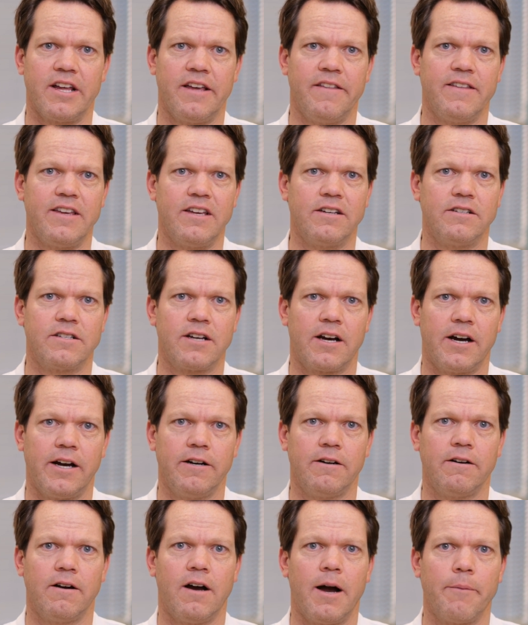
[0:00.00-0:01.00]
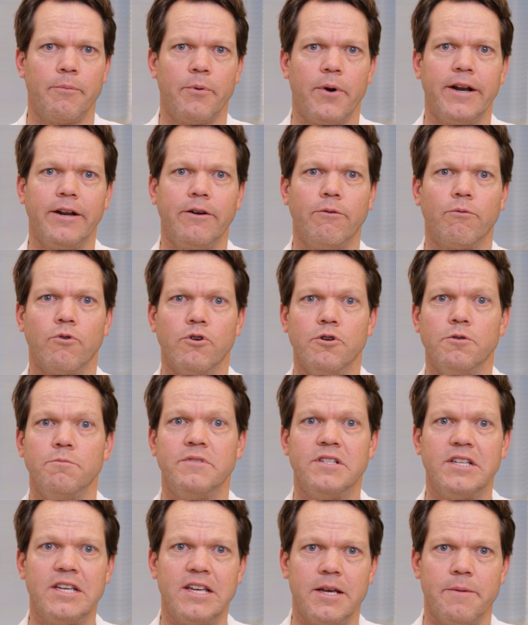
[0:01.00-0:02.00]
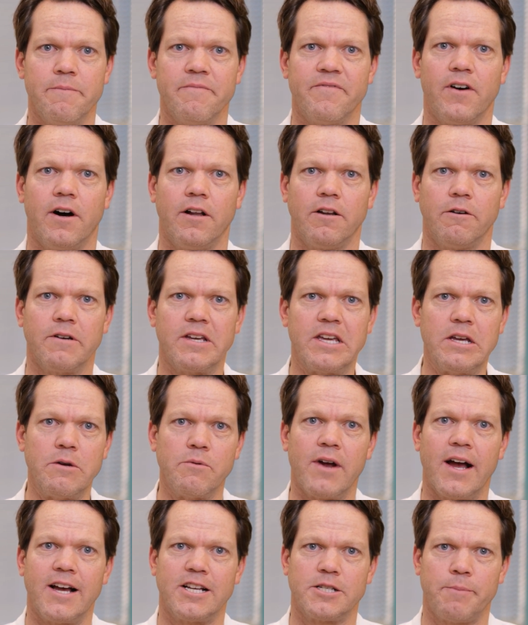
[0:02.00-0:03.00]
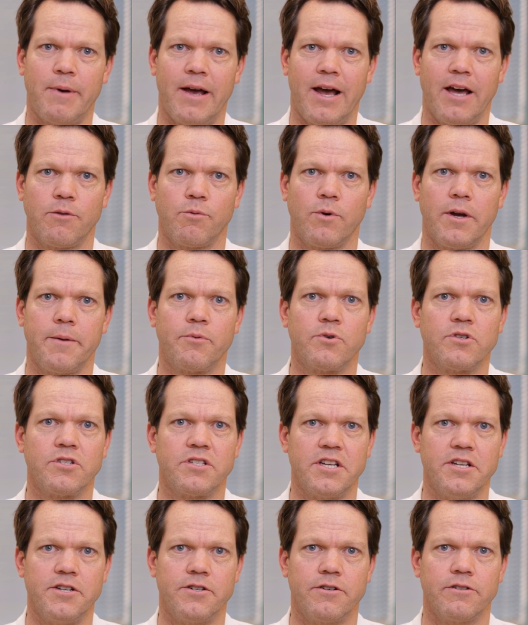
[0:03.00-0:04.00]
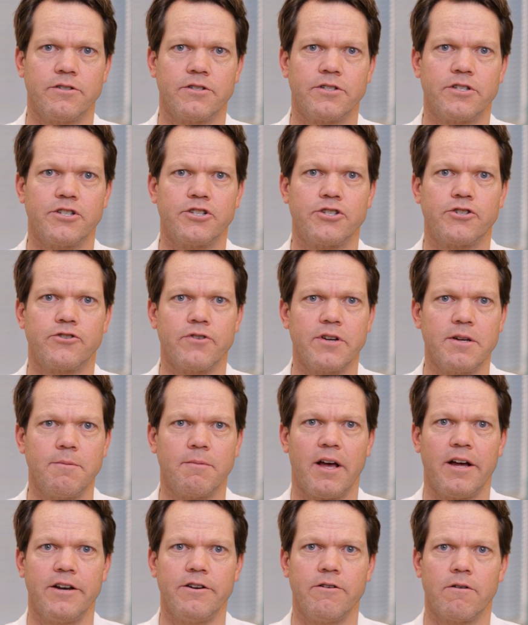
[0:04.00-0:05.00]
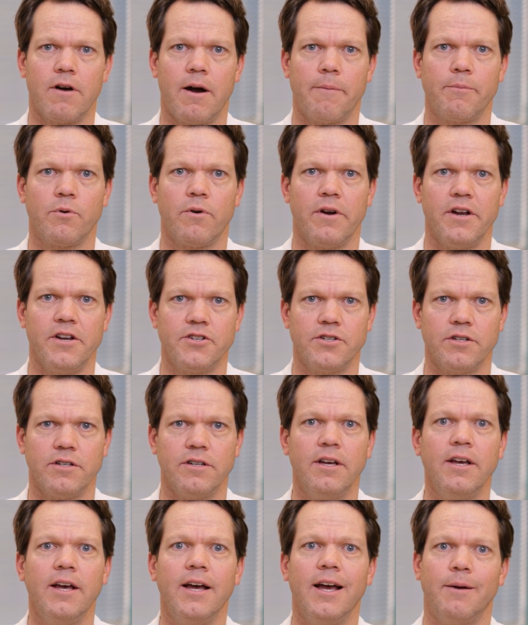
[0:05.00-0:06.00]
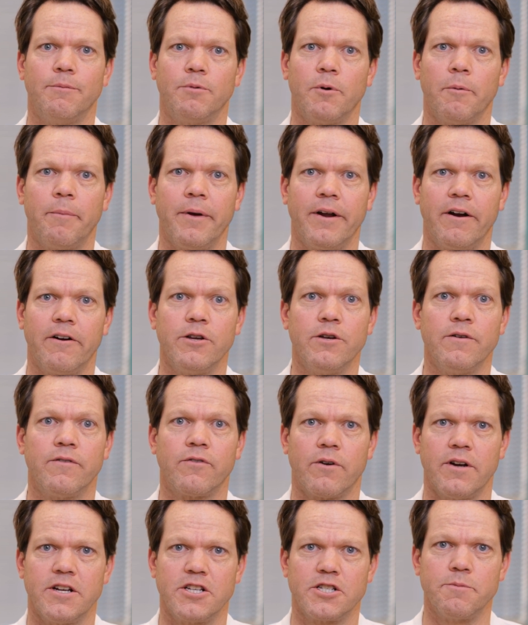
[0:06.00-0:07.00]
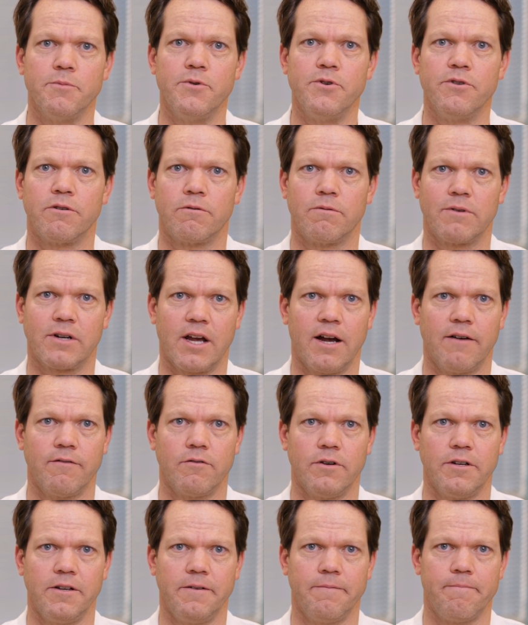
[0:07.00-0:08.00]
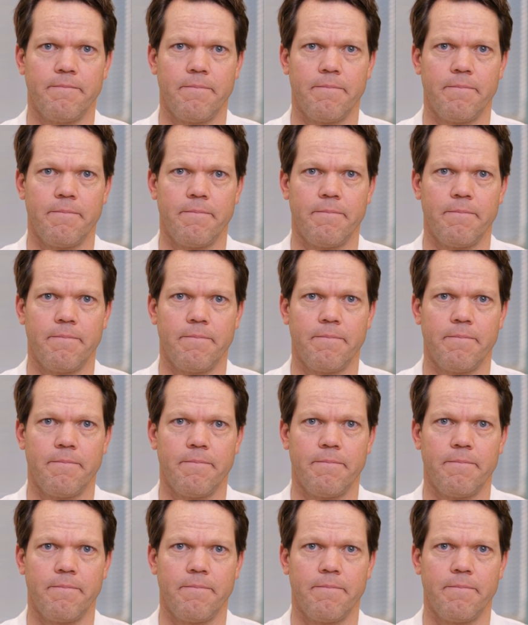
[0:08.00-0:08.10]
and the entire operating room team follow ERAS pathway procedures to streamline your operation and prepare you for a smoother recovery.